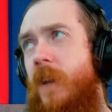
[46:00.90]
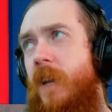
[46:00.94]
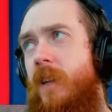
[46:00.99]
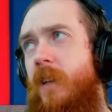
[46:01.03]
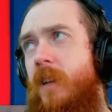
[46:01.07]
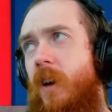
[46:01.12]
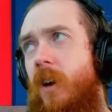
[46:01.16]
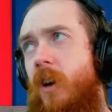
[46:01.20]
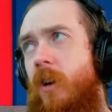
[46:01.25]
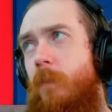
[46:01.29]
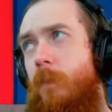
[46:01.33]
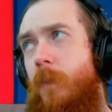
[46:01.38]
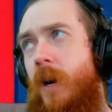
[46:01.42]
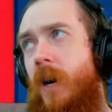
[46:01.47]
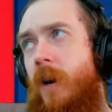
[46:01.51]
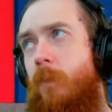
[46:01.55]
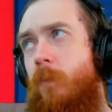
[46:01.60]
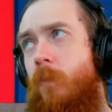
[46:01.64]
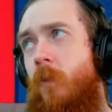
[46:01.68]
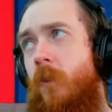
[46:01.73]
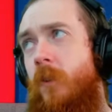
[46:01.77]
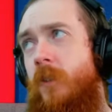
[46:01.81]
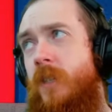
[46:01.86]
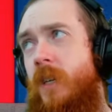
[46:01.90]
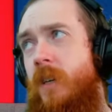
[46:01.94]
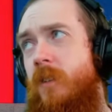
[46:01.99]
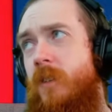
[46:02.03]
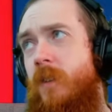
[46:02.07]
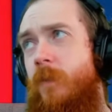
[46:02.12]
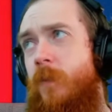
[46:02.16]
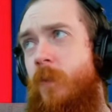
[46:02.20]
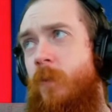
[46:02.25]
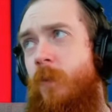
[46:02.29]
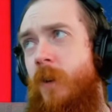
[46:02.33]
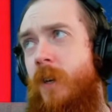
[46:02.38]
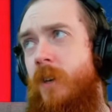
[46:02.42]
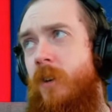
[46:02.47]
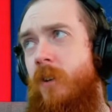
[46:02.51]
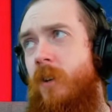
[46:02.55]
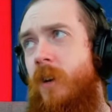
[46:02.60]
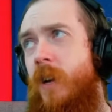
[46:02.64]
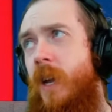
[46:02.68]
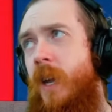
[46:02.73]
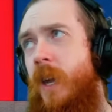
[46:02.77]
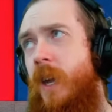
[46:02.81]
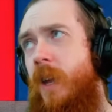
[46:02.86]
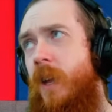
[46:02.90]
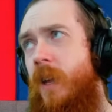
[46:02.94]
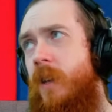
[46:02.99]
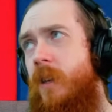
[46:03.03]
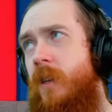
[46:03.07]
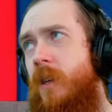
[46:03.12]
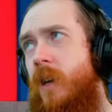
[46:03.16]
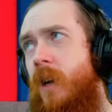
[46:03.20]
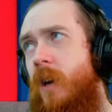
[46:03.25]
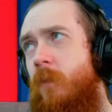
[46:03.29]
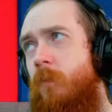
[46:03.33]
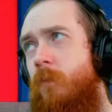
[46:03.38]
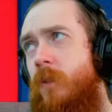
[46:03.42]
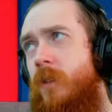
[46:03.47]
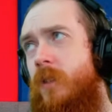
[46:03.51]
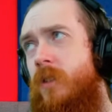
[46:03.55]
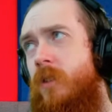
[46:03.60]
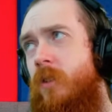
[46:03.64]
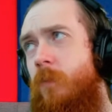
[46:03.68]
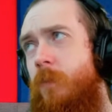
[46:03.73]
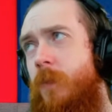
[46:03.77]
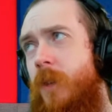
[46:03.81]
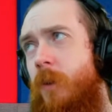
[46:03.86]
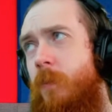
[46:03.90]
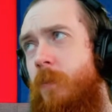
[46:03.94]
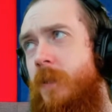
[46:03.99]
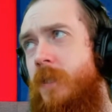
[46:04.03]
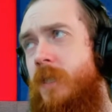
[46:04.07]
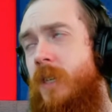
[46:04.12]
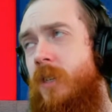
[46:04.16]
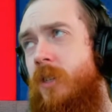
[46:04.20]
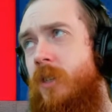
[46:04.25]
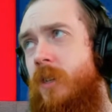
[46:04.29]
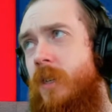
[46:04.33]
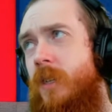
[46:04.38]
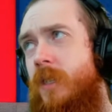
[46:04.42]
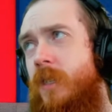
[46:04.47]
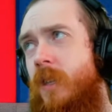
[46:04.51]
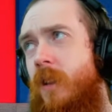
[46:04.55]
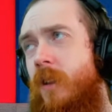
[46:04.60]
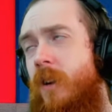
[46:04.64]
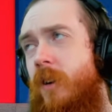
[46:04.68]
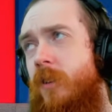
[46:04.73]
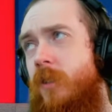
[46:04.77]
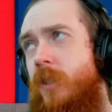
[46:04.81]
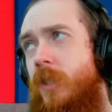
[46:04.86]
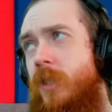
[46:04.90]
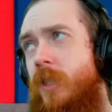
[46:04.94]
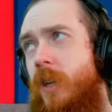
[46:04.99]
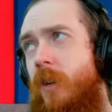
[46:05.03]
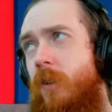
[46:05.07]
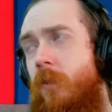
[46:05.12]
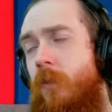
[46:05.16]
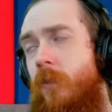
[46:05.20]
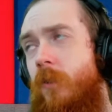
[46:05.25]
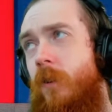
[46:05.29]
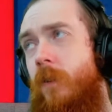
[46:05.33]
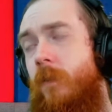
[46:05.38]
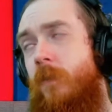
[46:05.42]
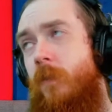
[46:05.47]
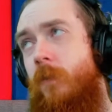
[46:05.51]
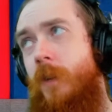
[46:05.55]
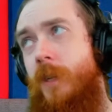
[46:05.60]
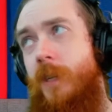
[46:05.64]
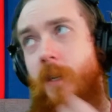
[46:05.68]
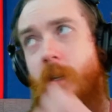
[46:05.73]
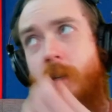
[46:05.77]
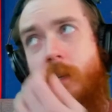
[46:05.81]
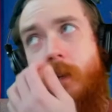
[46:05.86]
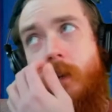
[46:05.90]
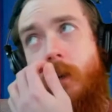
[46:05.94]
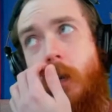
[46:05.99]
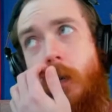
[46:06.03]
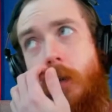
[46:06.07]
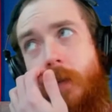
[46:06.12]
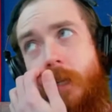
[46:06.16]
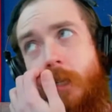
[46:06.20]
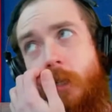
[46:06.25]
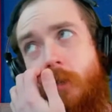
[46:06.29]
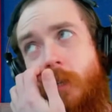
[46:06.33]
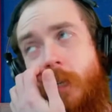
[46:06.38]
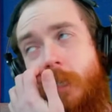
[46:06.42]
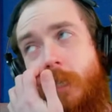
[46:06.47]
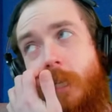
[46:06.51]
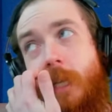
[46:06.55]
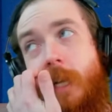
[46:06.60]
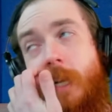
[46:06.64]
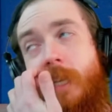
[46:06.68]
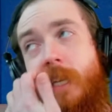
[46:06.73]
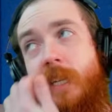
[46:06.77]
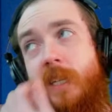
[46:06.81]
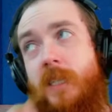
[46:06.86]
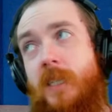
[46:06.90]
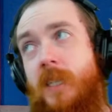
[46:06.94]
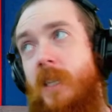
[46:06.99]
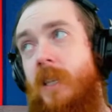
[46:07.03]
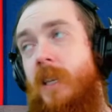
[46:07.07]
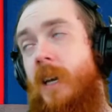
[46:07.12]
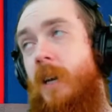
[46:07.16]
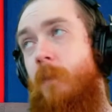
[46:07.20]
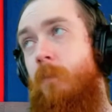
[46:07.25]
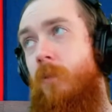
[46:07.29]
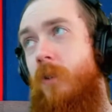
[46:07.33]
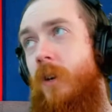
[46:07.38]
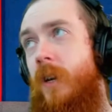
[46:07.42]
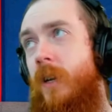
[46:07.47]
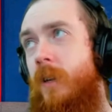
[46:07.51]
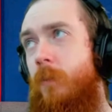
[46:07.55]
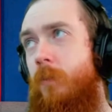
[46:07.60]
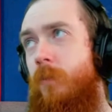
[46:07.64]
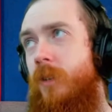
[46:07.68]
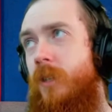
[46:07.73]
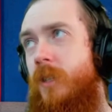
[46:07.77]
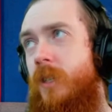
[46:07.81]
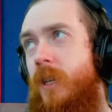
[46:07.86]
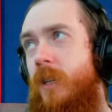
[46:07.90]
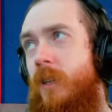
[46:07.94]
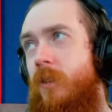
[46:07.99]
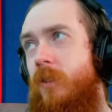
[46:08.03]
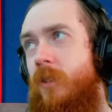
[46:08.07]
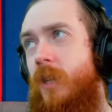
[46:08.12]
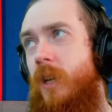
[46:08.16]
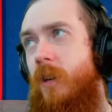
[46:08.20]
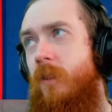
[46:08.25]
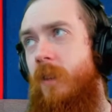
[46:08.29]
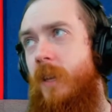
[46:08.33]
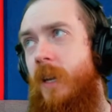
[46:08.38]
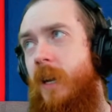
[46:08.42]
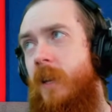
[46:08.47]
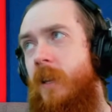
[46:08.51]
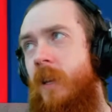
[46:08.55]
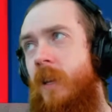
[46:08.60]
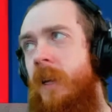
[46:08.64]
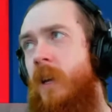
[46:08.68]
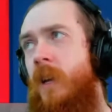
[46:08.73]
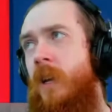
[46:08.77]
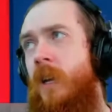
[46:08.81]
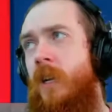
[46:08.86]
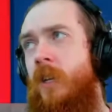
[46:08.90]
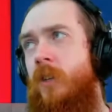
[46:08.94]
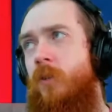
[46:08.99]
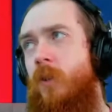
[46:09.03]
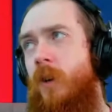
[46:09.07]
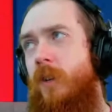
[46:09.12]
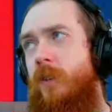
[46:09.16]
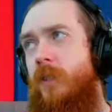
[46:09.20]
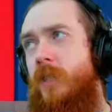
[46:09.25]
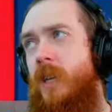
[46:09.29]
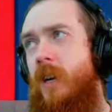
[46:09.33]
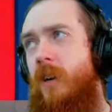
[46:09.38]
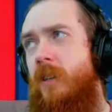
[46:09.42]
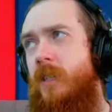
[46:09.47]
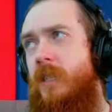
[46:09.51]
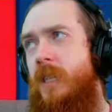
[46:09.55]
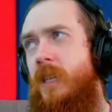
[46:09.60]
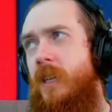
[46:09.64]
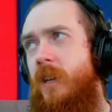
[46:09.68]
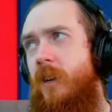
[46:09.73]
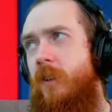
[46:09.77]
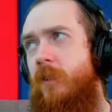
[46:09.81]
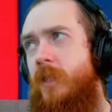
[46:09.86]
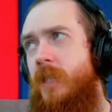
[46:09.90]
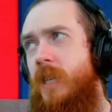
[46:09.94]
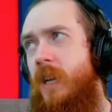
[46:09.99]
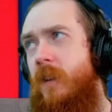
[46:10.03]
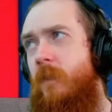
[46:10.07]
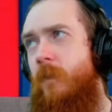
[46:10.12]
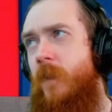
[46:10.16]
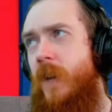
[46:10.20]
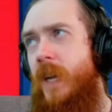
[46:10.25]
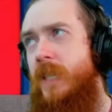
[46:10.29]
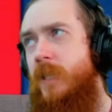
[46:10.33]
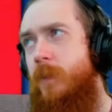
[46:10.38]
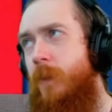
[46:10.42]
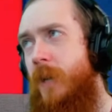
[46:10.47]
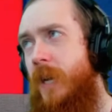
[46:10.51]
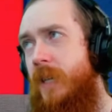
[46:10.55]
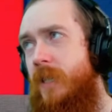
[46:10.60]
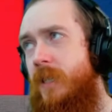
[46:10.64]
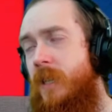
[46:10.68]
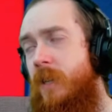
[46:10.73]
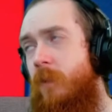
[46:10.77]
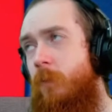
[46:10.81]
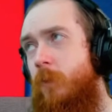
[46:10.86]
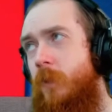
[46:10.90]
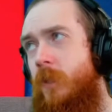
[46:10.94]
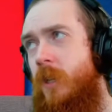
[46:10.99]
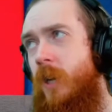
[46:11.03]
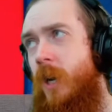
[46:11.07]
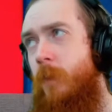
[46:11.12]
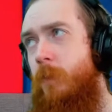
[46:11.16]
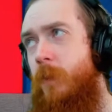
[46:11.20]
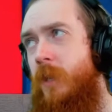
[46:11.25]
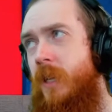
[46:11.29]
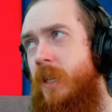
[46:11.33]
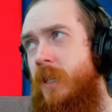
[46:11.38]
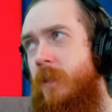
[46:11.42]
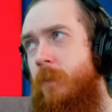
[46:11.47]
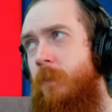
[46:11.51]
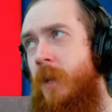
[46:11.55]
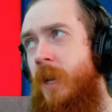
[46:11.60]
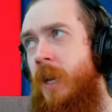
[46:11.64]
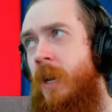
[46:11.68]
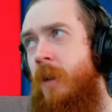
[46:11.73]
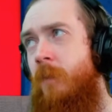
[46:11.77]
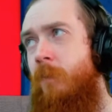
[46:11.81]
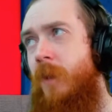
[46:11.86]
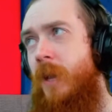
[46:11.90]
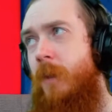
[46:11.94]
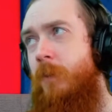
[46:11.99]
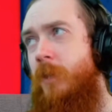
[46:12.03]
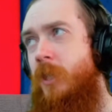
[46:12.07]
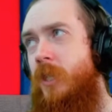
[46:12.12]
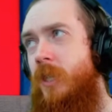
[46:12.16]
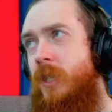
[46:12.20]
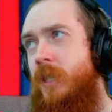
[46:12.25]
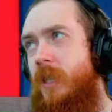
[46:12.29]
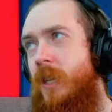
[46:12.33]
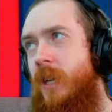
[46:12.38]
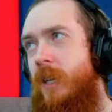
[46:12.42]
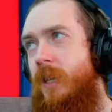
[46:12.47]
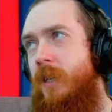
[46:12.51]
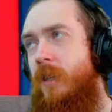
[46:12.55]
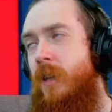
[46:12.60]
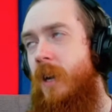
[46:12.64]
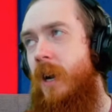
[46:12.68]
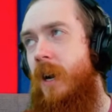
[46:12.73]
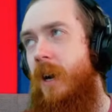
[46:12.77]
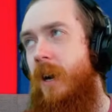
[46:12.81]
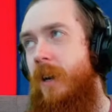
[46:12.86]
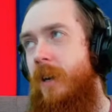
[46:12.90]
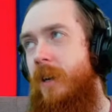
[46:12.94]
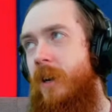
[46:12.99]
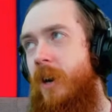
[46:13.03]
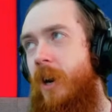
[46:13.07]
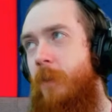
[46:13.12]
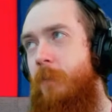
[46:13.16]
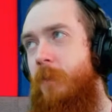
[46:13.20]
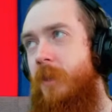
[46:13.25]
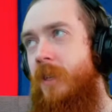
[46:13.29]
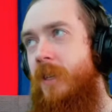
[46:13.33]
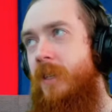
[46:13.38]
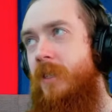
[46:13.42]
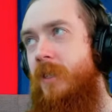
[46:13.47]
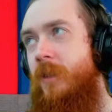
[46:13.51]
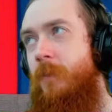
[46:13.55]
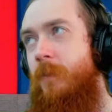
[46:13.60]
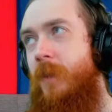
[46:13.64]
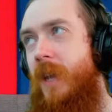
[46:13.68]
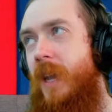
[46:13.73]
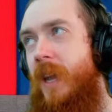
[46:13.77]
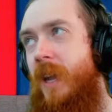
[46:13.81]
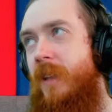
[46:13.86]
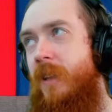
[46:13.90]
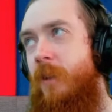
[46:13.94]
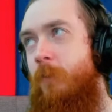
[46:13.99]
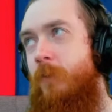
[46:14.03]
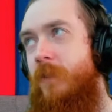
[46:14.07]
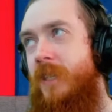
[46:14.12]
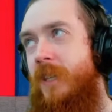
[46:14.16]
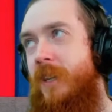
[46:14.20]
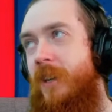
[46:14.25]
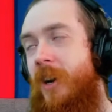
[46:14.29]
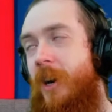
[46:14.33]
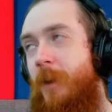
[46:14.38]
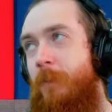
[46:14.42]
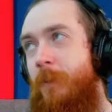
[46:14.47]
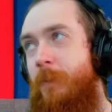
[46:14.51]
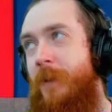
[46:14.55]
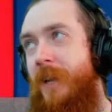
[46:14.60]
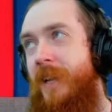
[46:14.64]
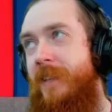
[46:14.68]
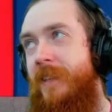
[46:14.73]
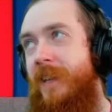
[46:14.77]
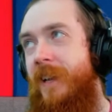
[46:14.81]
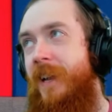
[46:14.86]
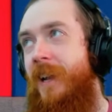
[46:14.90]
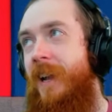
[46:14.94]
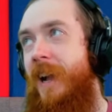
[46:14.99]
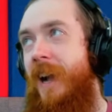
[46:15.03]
Vanguard bought more shares of Twitter and resumed their position as the largest shareholder of Twitter. Oh, interesting. I didn't see that break. Appreciate you sharing that. Toronto Star CEO saying Vax Pass equals communism. Maybe she's like communism and it was a compliment.